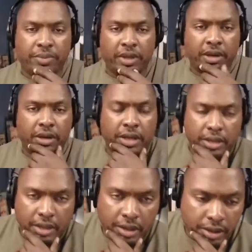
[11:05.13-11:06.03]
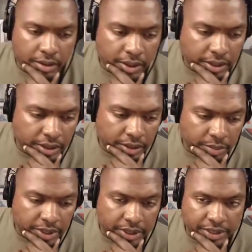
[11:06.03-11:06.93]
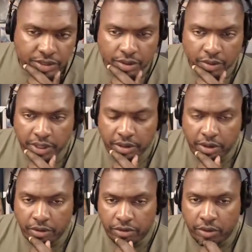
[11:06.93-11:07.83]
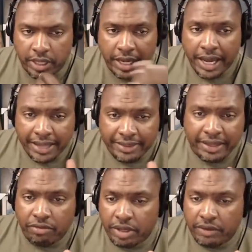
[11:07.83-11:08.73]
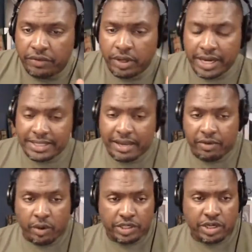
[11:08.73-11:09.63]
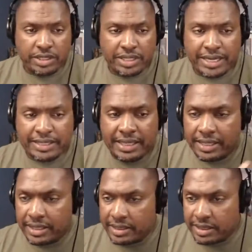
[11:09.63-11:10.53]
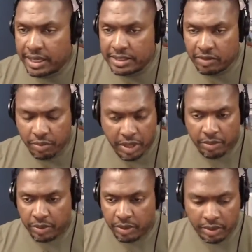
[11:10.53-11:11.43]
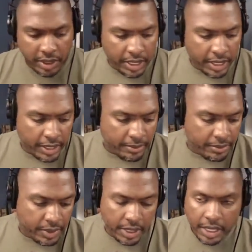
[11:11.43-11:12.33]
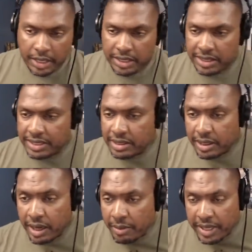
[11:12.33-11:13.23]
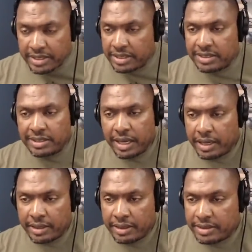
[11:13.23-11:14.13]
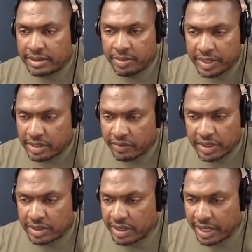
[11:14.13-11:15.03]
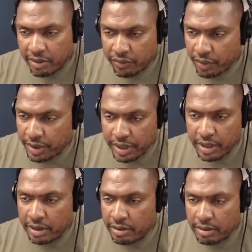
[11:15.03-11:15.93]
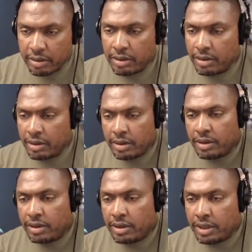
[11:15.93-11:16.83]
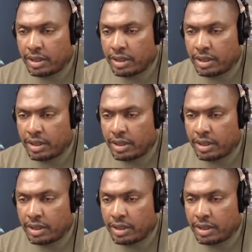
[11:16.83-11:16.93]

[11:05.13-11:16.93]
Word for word: there in uh in, in a bitly so that we can go through it. I think really if you guys have questions, I see that there's lots of people um there's lots of comments. It's like it's expensive because it's California. You